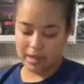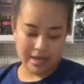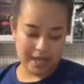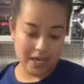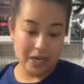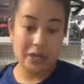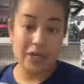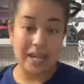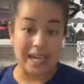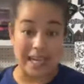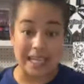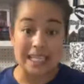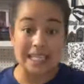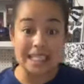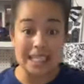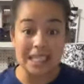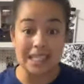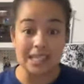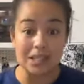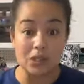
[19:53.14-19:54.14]
get our hands
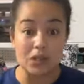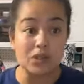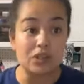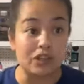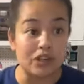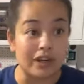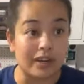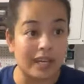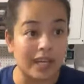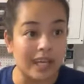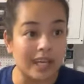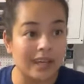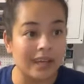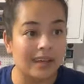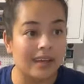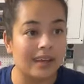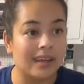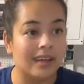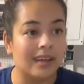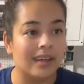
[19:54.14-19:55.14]
a little dirty.
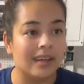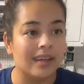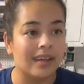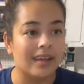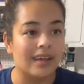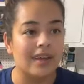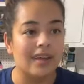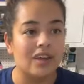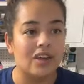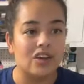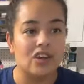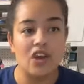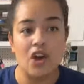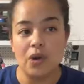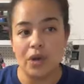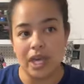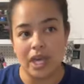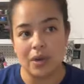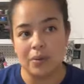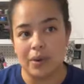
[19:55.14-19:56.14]

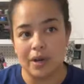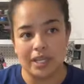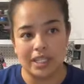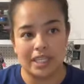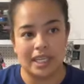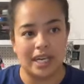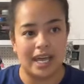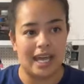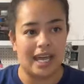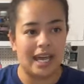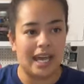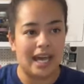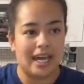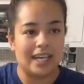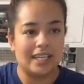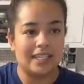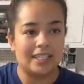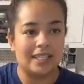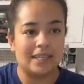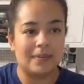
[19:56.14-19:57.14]
No keyword tonight,
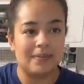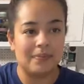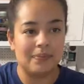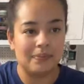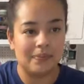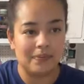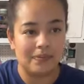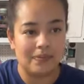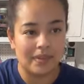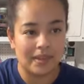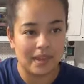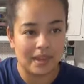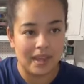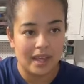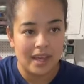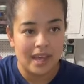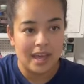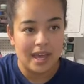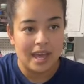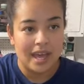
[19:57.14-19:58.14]
guys.
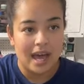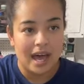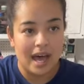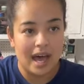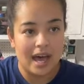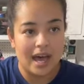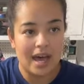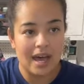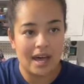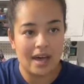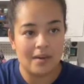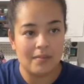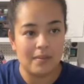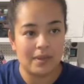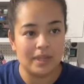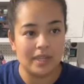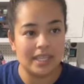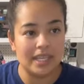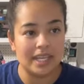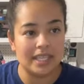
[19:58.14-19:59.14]

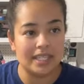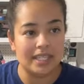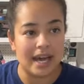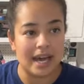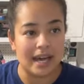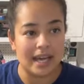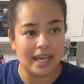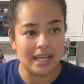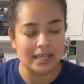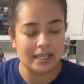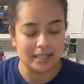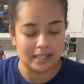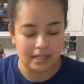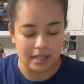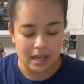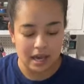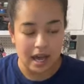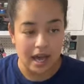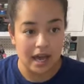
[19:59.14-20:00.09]
The designs,